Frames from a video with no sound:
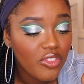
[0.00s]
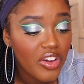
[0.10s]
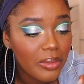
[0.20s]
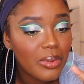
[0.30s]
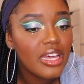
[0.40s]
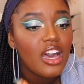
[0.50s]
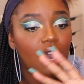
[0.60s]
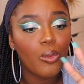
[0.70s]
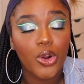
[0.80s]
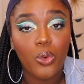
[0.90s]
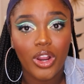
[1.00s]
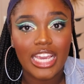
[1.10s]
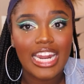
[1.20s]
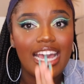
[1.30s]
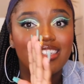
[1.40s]
of them. I want to
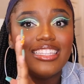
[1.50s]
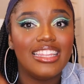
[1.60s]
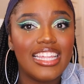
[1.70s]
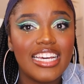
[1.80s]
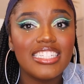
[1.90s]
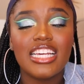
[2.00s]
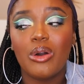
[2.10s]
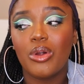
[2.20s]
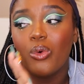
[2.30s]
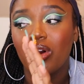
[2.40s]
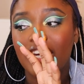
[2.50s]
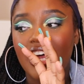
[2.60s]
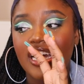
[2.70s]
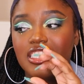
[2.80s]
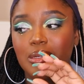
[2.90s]
organize this. I want to
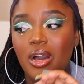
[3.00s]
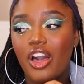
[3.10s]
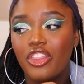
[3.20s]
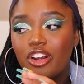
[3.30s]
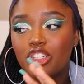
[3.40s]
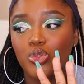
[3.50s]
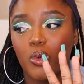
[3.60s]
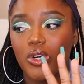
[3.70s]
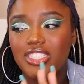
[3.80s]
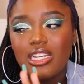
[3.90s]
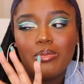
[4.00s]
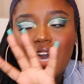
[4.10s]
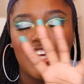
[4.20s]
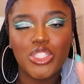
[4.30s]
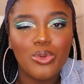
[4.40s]
organize some other drawers that I'm
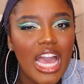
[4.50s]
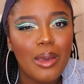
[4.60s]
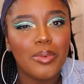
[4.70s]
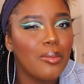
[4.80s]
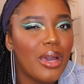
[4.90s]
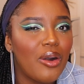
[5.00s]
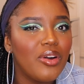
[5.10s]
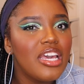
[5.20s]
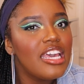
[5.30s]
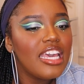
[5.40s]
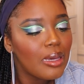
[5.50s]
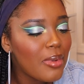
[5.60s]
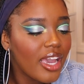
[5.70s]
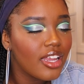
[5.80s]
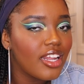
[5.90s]
not too happy about in
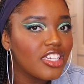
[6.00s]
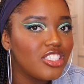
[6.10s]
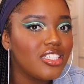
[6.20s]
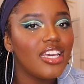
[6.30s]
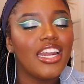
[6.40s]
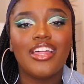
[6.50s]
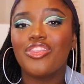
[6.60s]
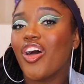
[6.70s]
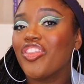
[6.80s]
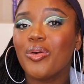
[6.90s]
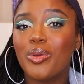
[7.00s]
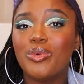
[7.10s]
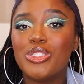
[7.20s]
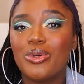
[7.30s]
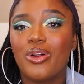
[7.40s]
my collection. And I thought that we
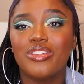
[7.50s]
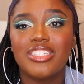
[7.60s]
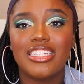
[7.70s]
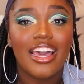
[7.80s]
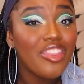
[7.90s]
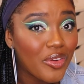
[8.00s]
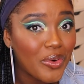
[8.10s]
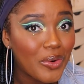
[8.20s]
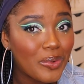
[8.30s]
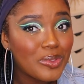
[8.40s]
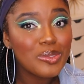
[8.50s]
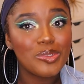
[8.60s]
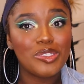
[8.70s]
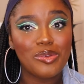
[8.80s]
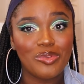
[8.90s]
would do it all together,
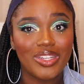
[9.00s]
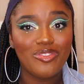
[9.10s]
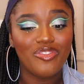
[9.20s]
which would be really